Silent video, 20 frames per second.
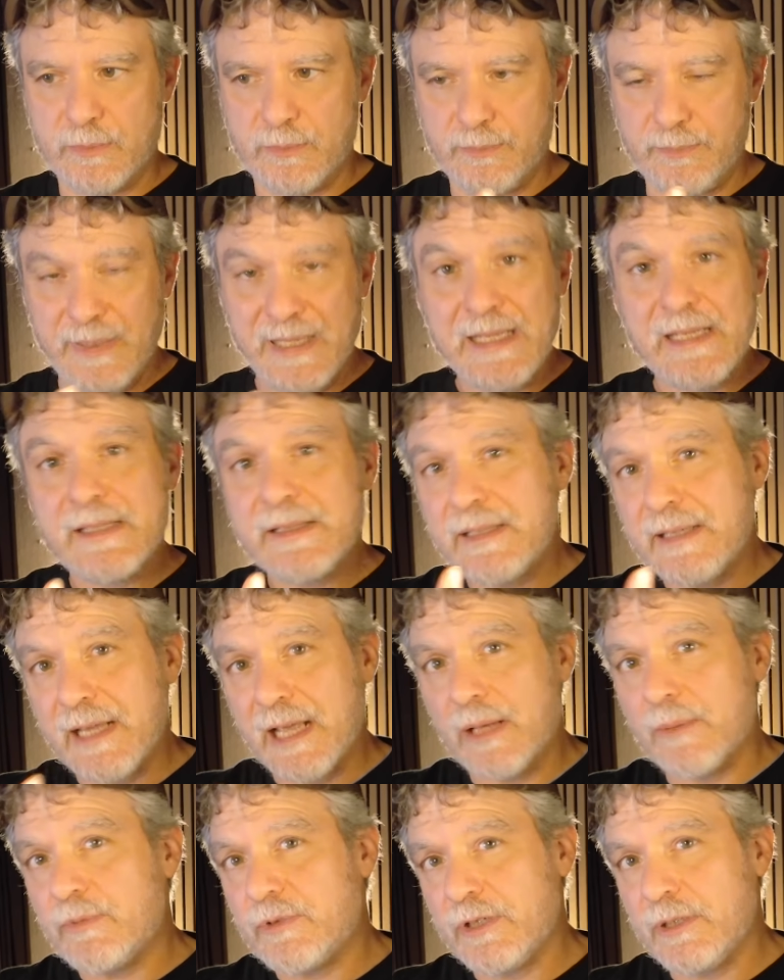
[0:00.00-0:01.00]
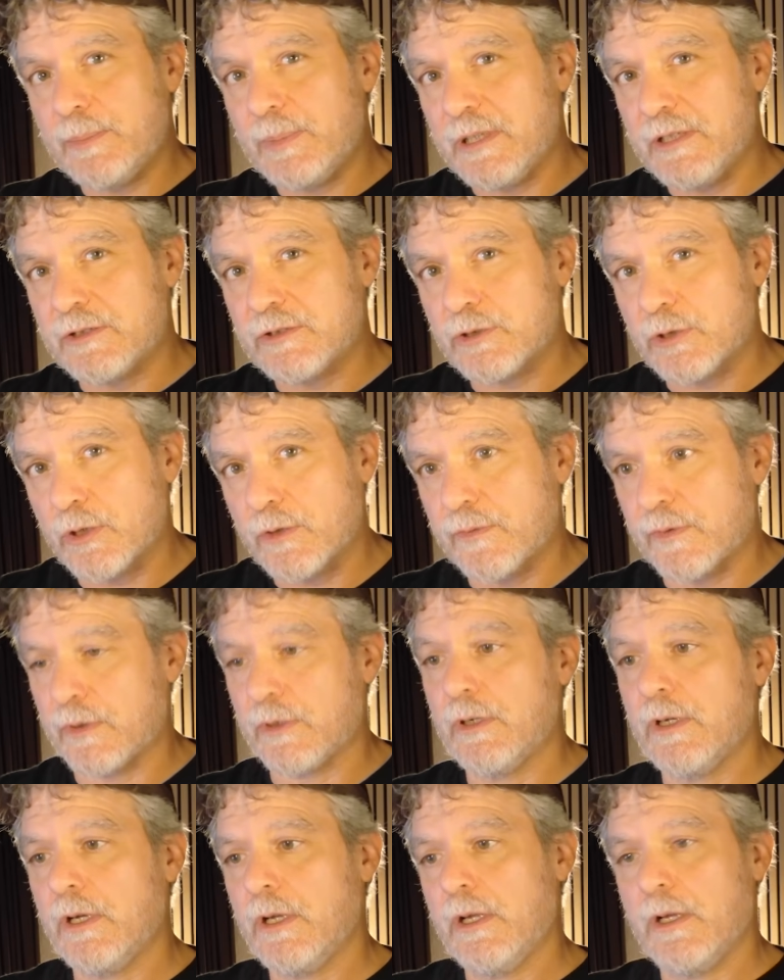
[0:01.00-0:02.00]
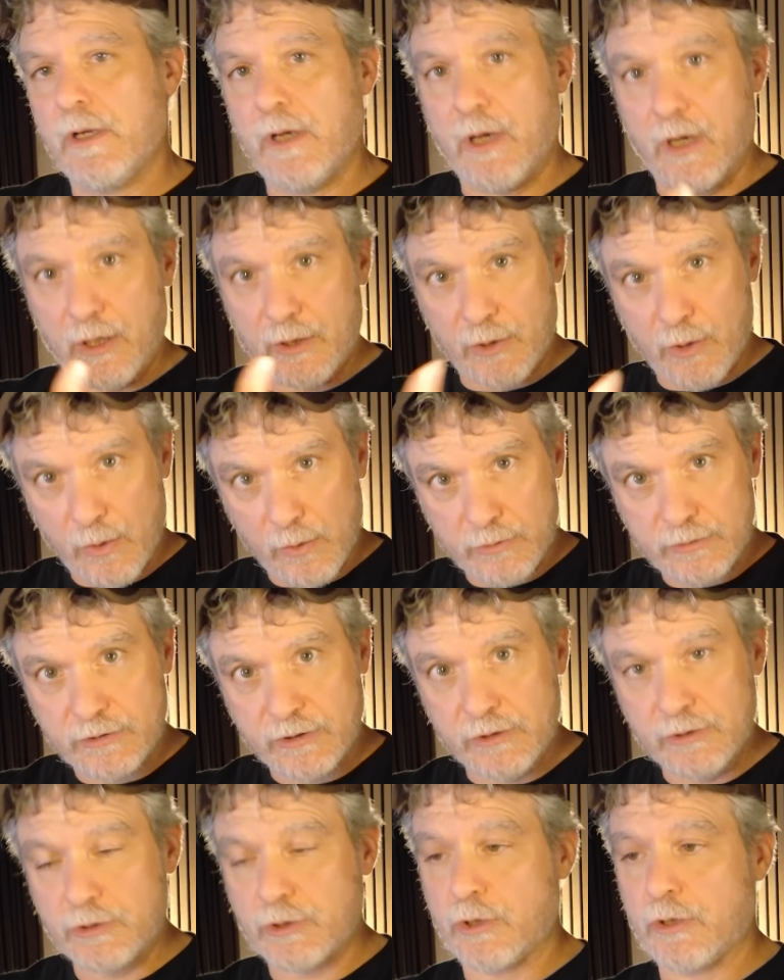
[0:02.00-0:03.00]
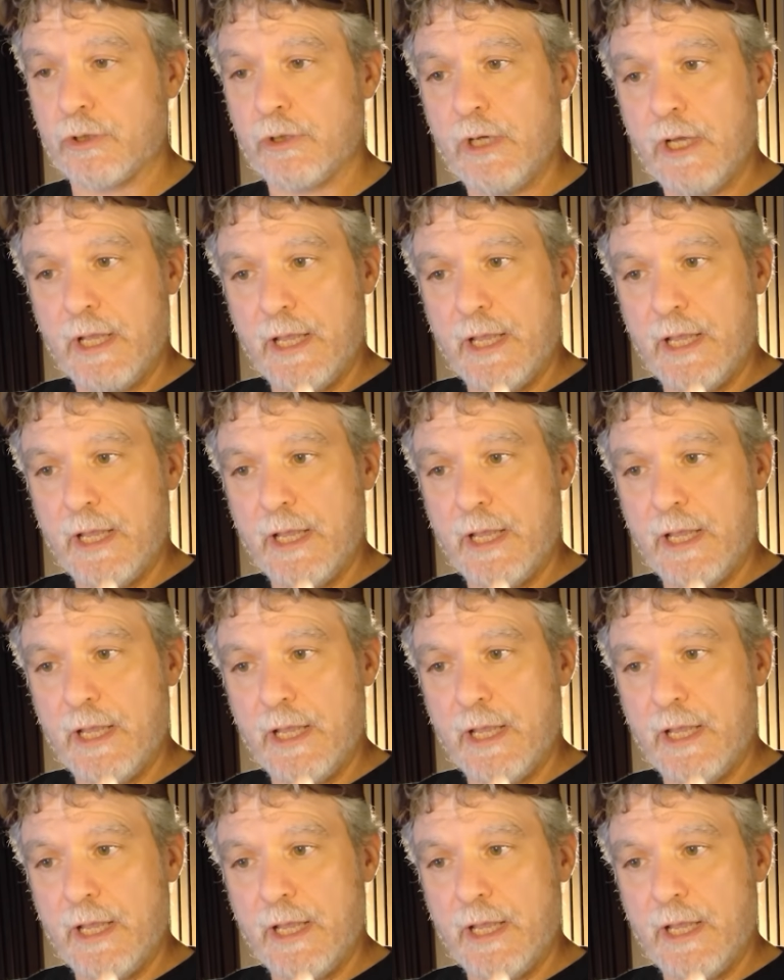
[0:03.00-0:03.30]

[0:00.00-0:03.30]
being the M C P server on Hostinger,